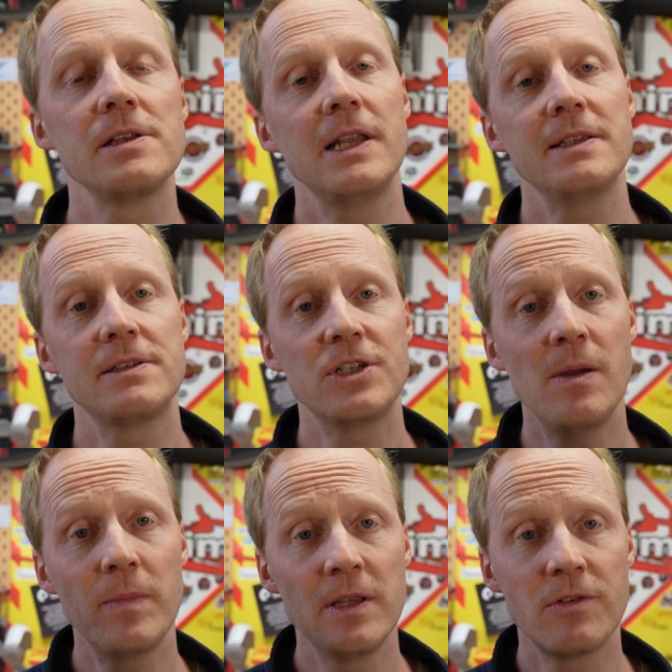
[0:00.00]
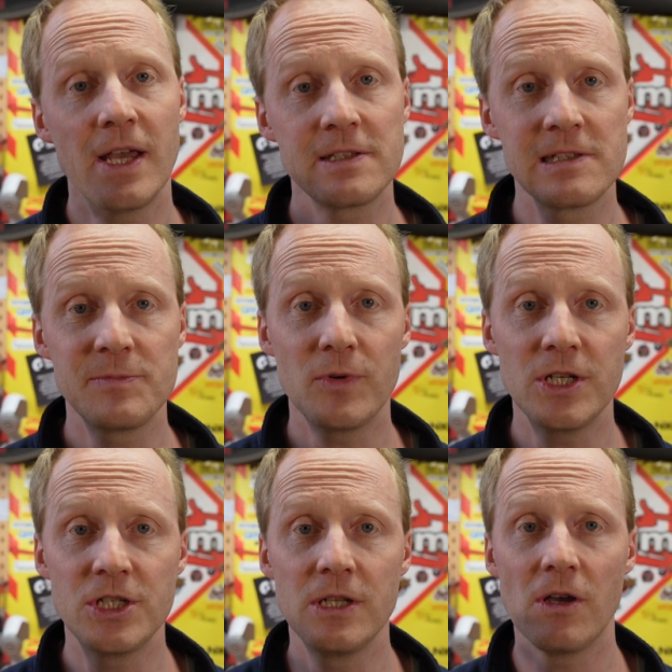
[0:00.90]
So let's jump into the Excel
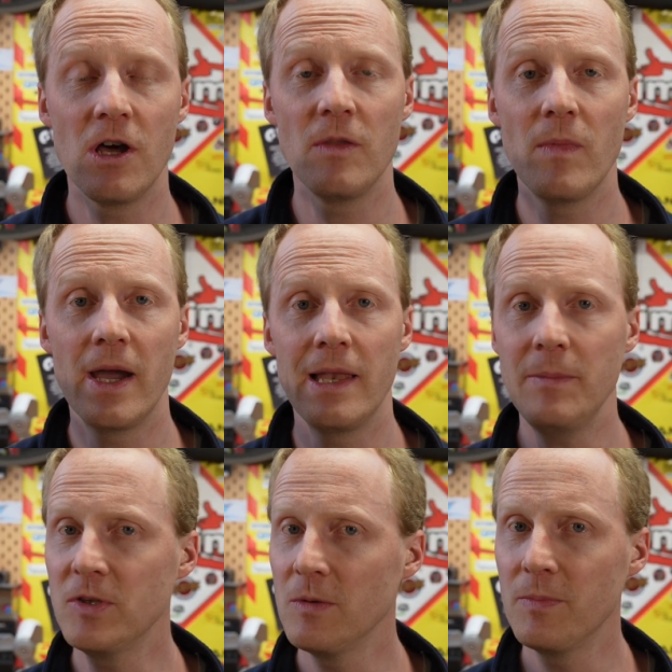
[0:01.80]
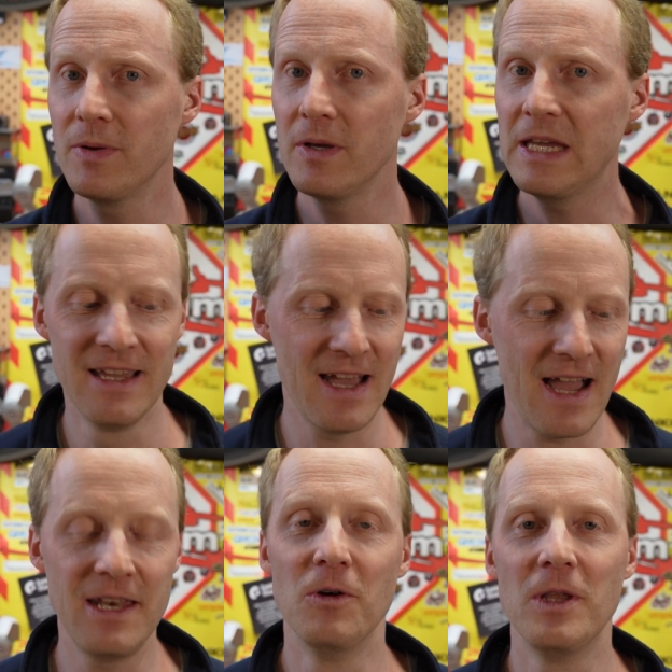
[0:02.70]
spreadsheet on my laptop.
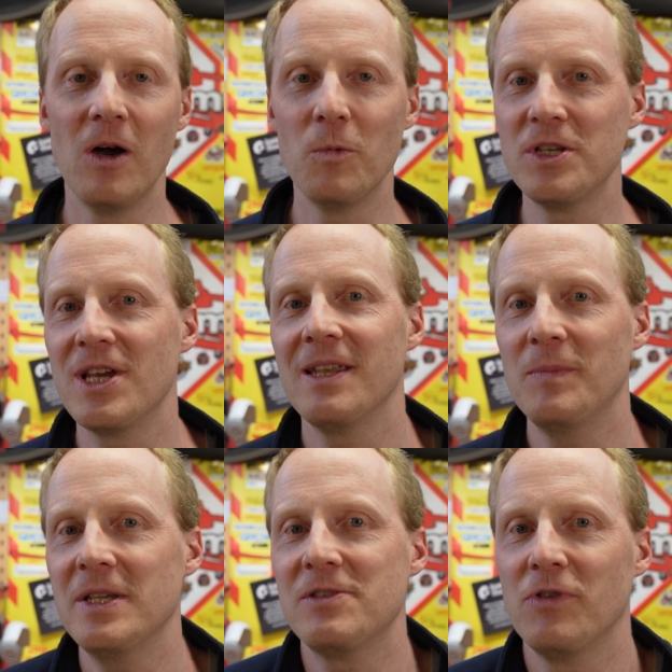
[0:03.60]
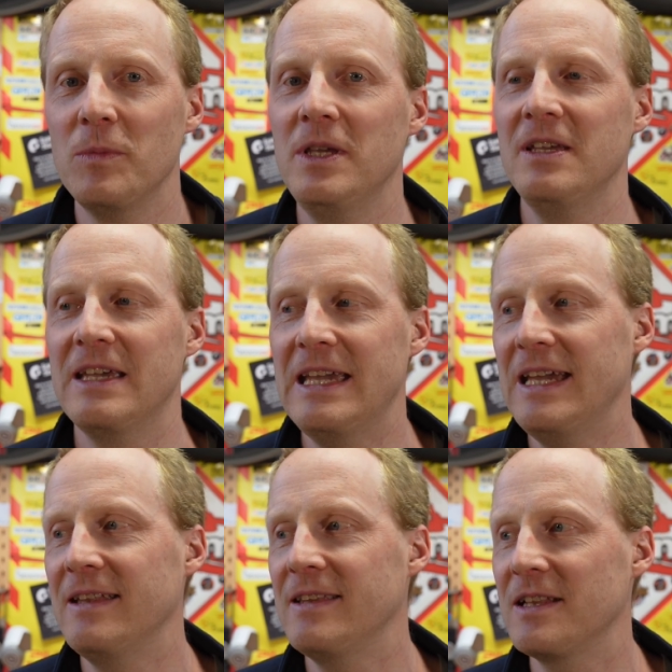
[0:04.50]
I know now which are the best for me,
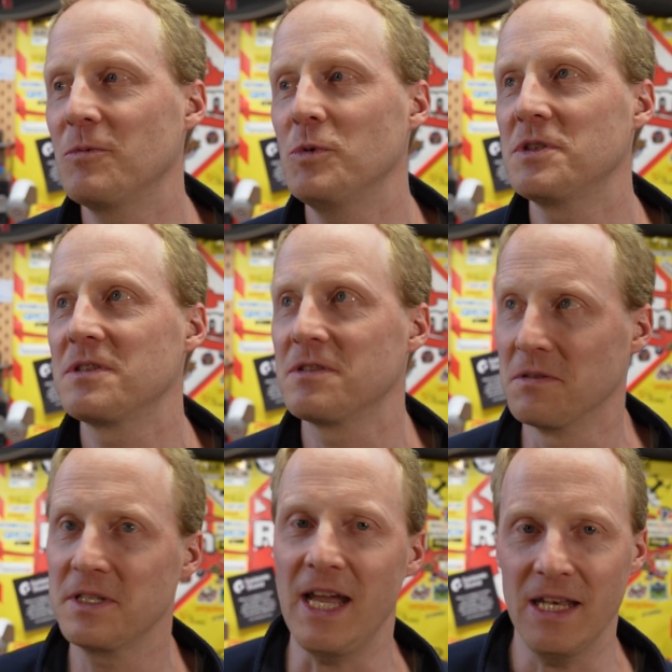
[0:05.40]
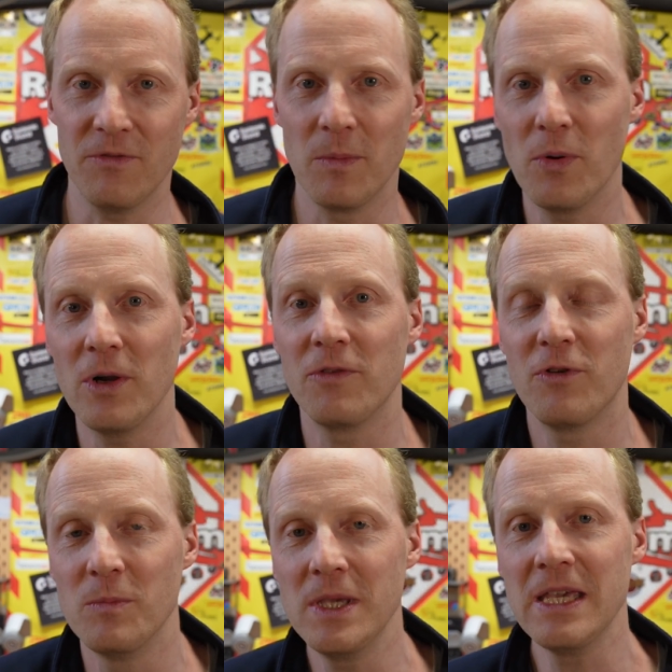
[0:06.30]
and that was kind of the point
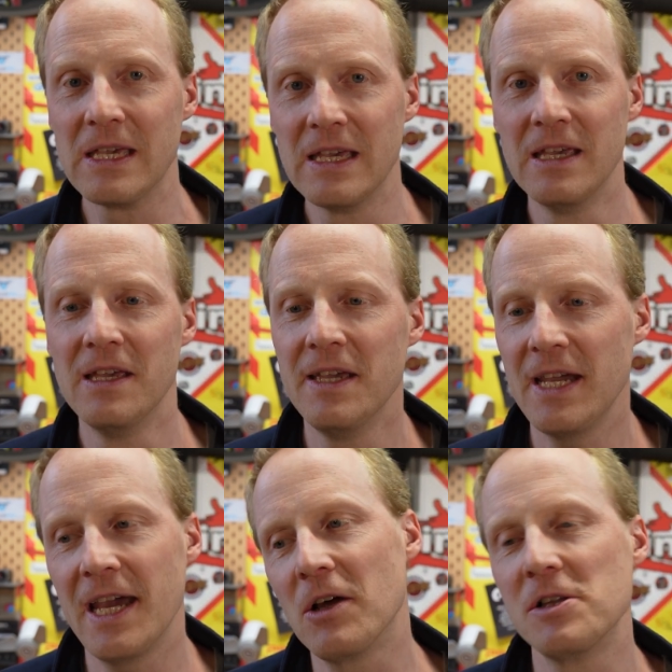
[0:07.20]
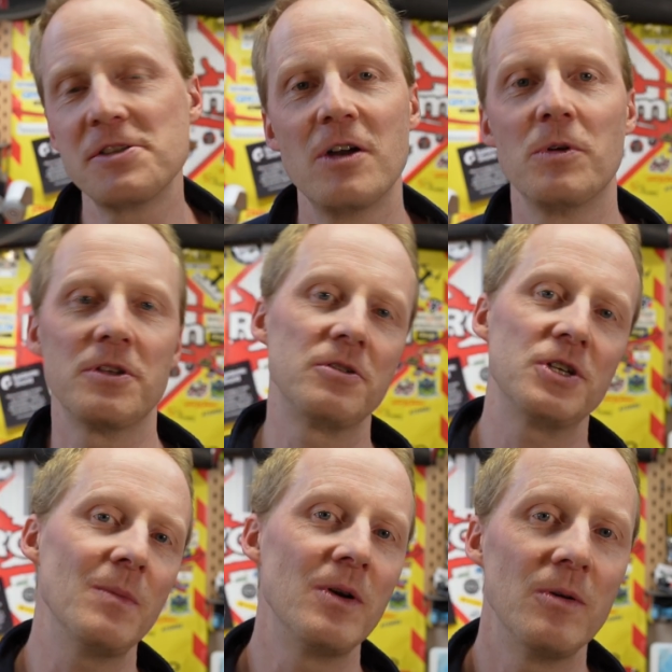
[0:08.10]
for me. And also I wanted to
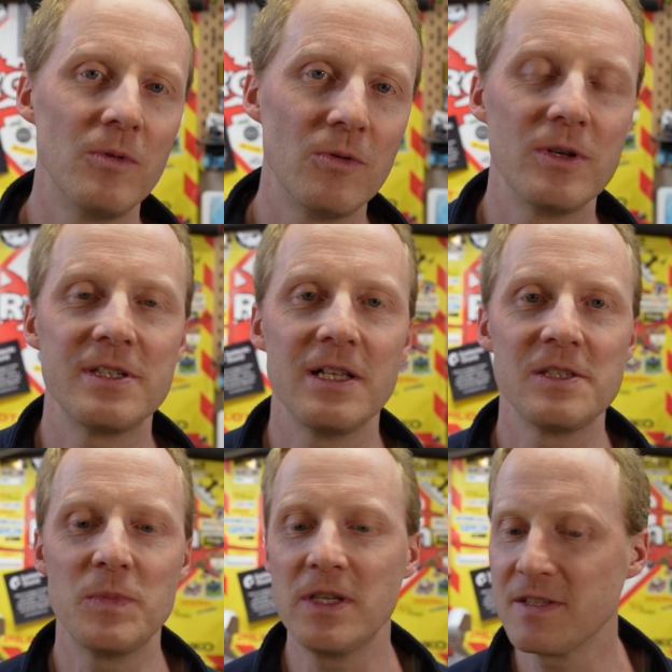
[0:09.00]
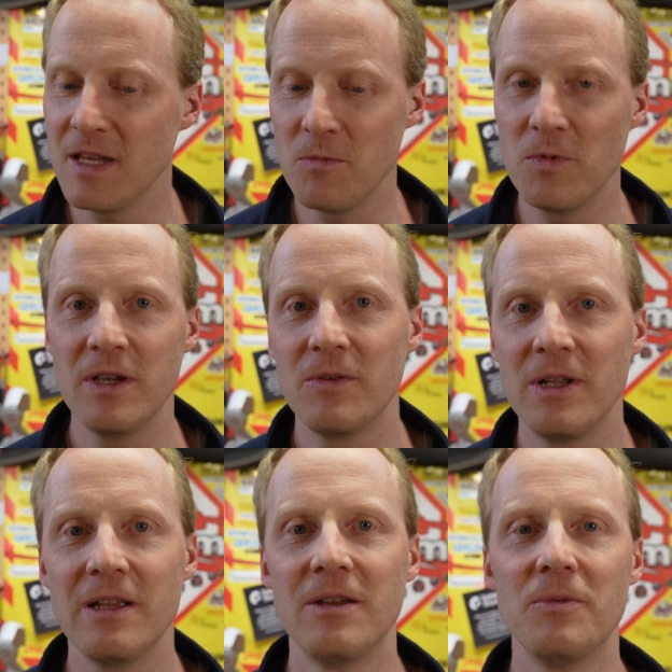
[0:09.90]
share my results because I'm
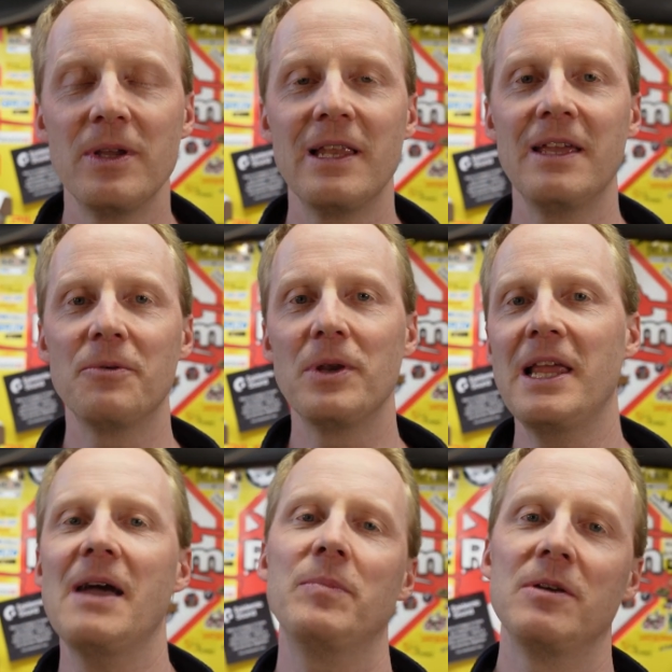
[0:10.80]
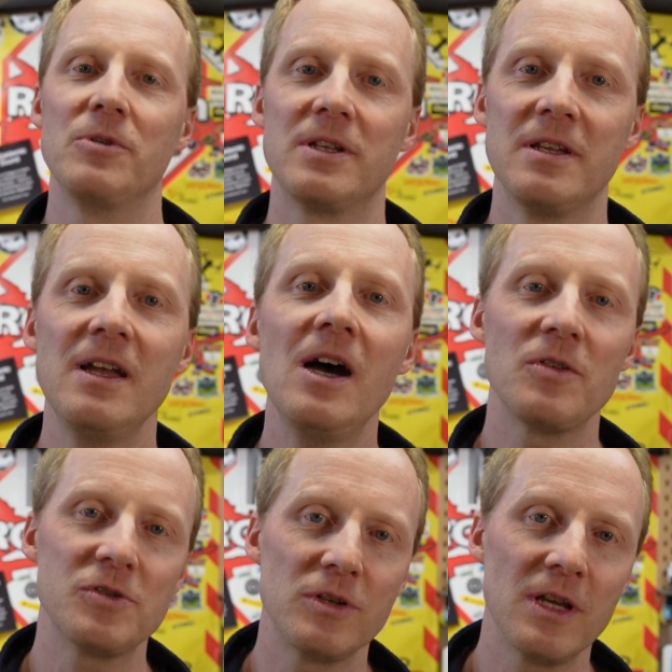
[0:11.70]
really happy with how
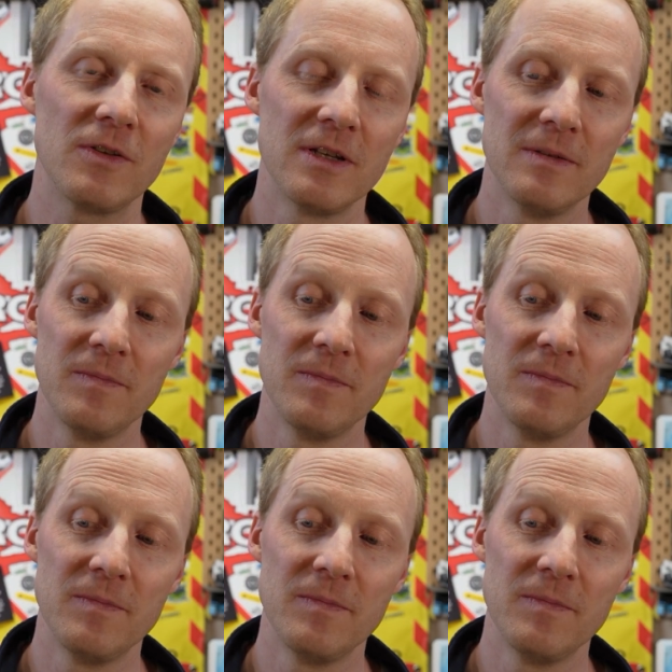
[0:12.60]
this turned out.